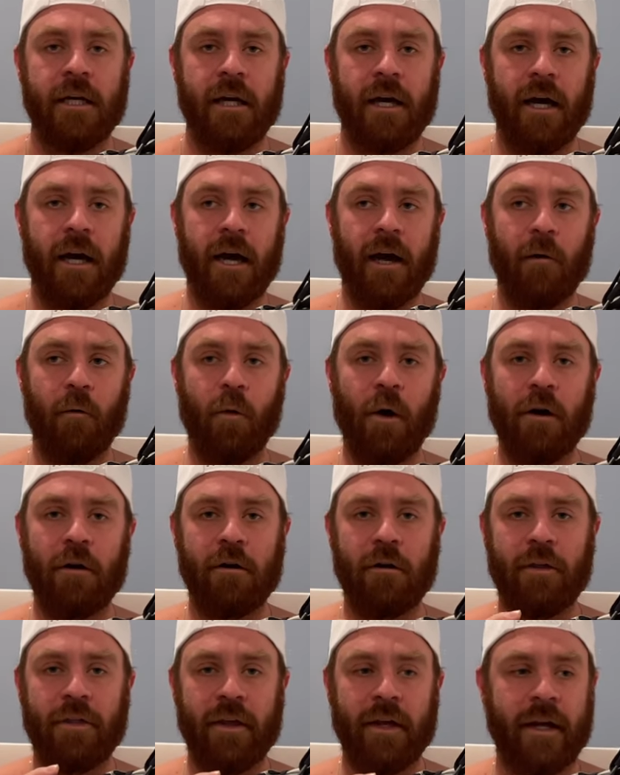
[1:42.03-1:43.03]
uh, where
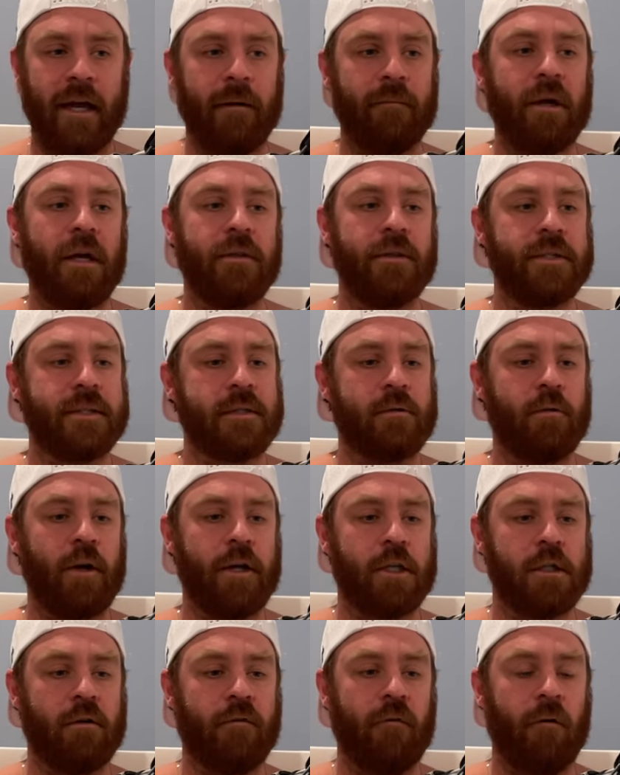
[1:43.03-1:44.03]
you think I made the
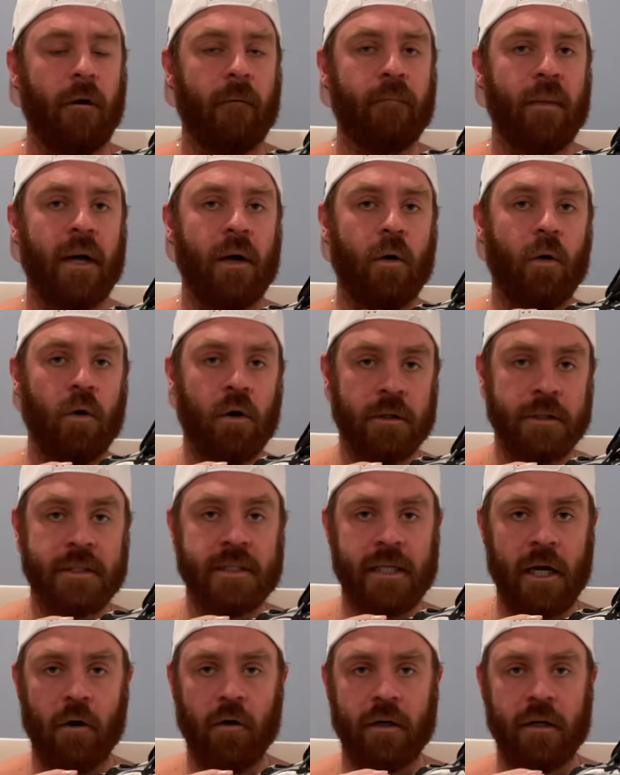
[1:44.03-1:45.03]
switch from my old
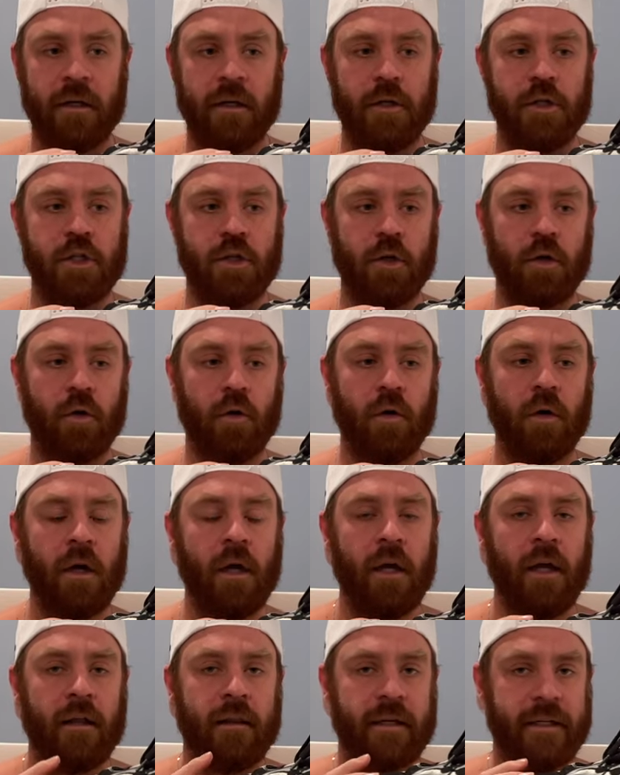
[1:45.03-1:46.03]
Saucony shoe
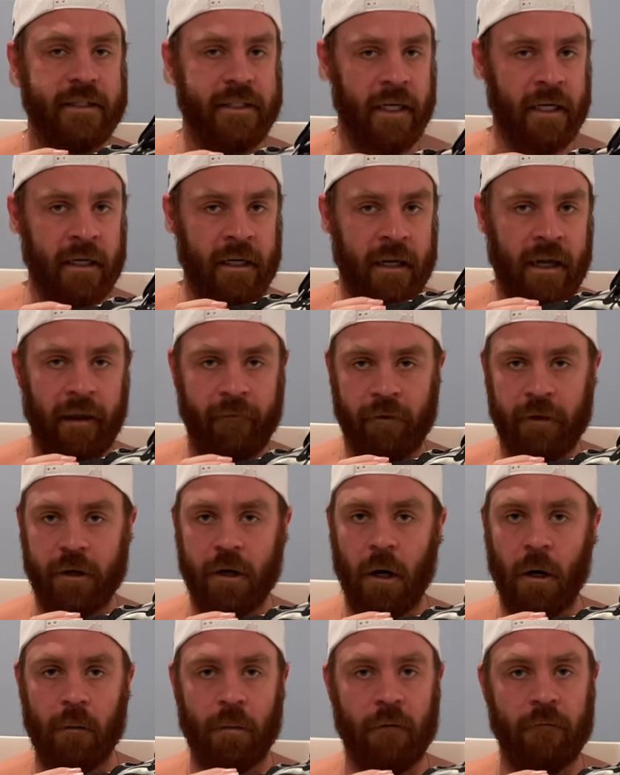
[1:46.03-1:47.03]
that didn't have the
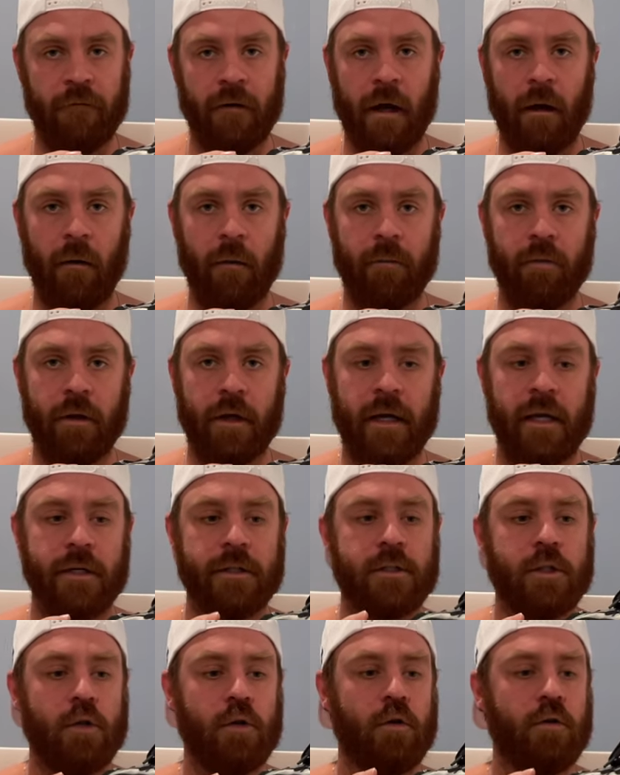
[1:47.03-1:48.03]
carbon fiber plate
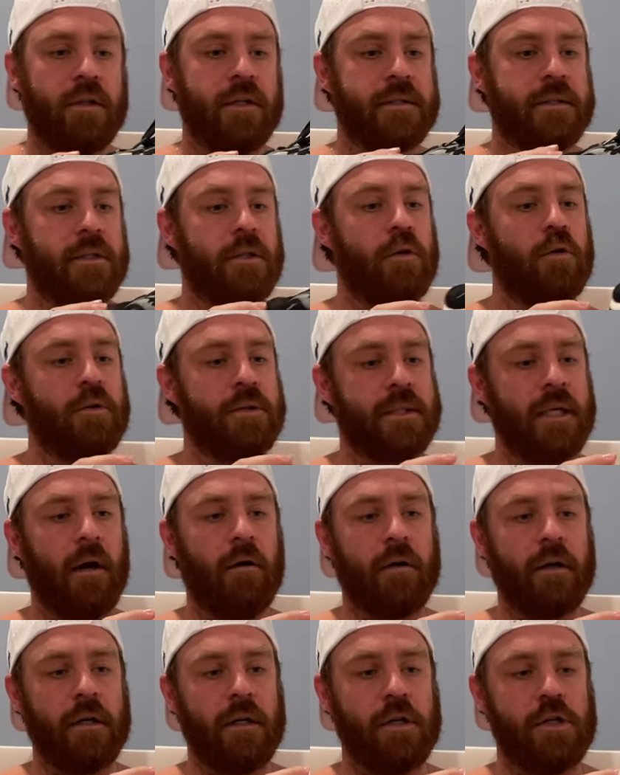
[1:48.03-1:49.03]
to this new
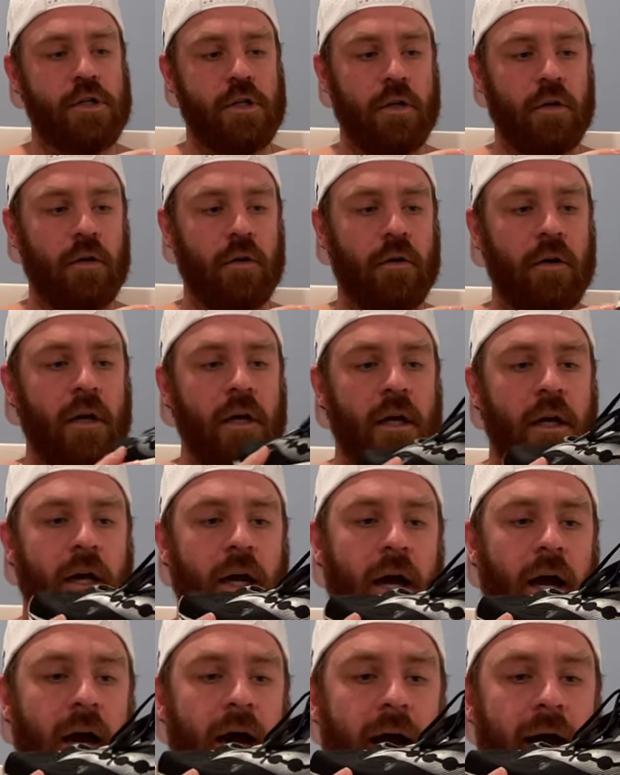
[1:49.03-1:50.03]
Saucony shoe
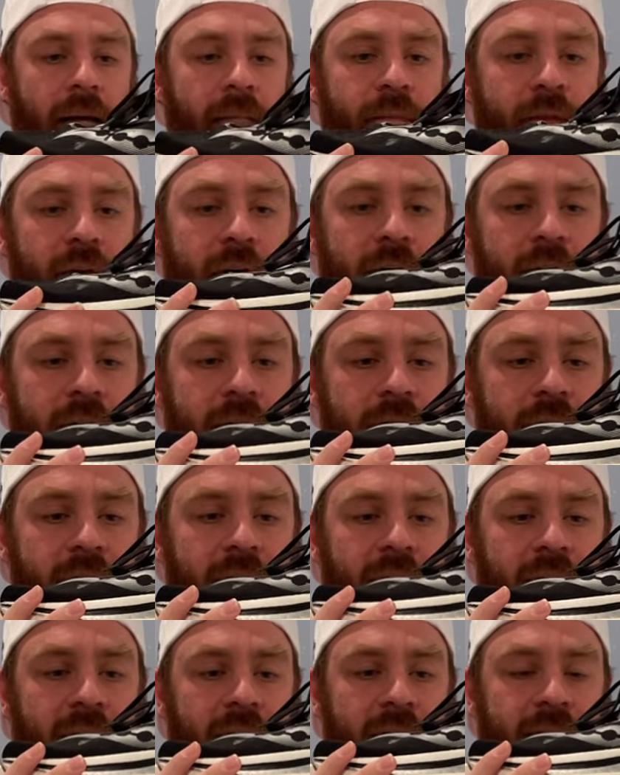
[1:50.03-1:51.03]
um, that
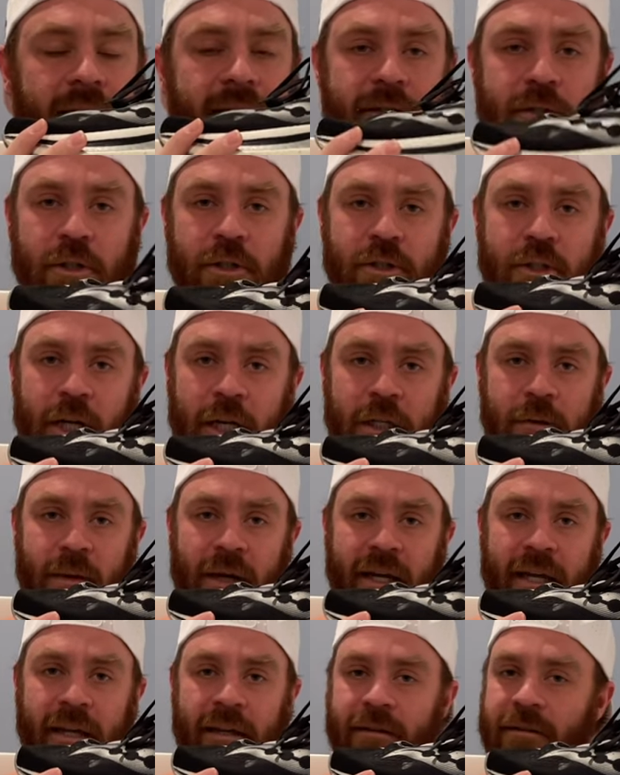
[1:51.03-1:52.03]
uh, has just changed
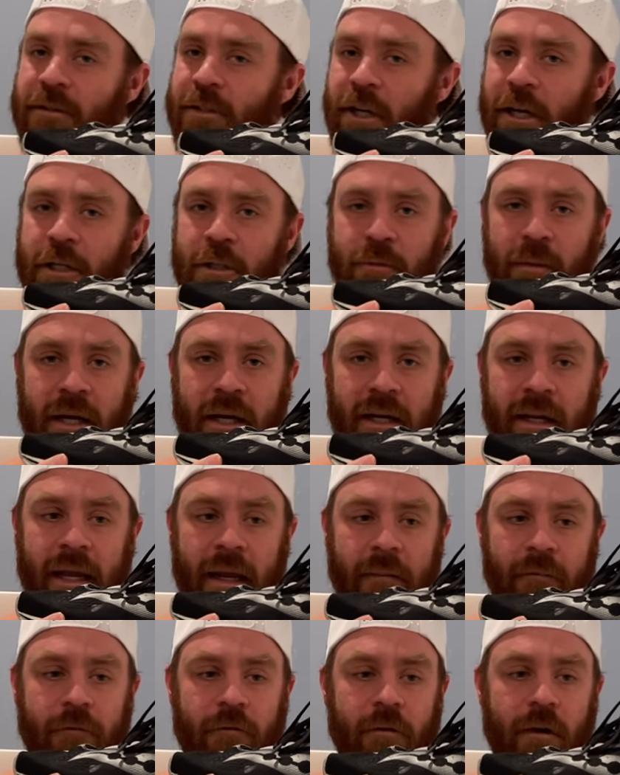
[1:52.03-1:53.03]
my changed my
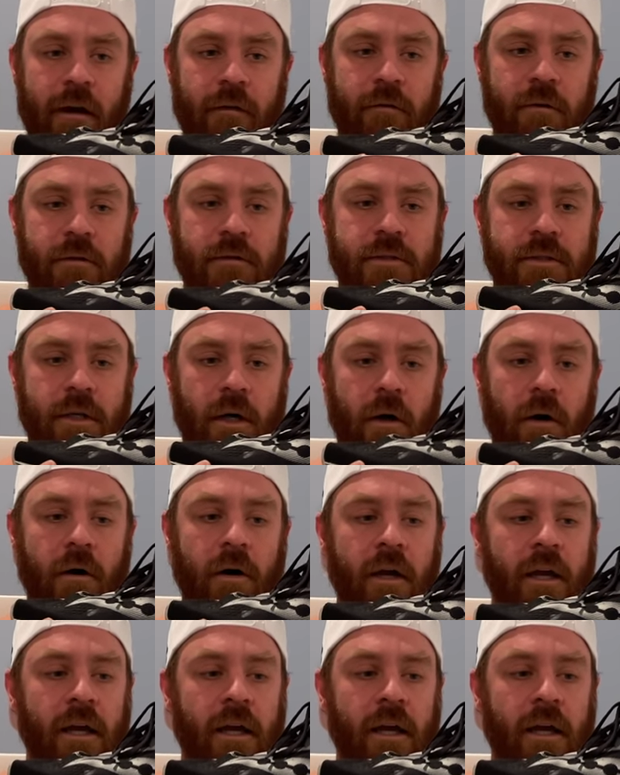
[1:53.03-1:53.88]
game forever. So